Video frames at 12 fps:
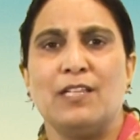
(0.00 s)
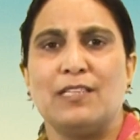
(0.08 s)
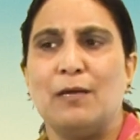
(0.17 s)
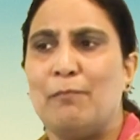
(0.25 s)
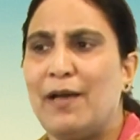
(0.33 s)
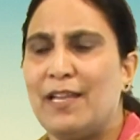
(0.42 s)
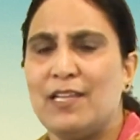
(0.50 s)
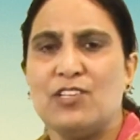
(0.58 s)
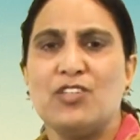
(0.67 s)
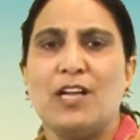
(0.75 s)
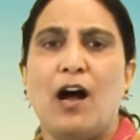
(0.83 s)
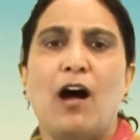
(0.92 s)
the man,
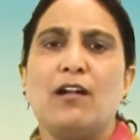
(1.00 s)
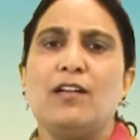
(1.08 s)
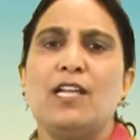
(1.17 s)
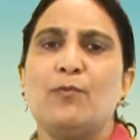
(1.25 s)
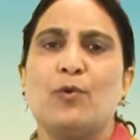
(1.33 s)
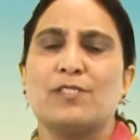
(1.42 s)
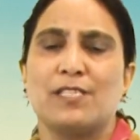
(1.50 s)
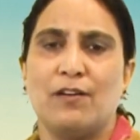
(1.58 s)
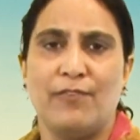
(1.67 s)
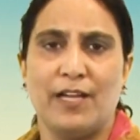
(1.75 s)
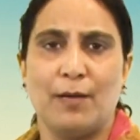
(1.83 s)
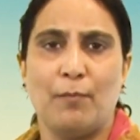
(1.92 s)
she hardly was
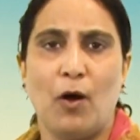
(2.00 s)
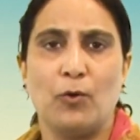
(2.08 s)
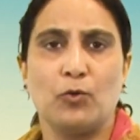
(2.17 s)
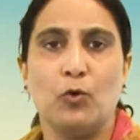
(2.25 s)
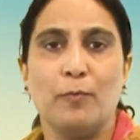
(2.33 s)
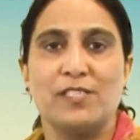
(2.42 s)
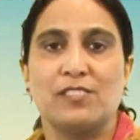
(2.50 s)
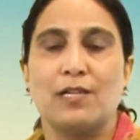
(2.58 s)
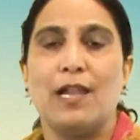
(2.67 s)
aware about who Mr.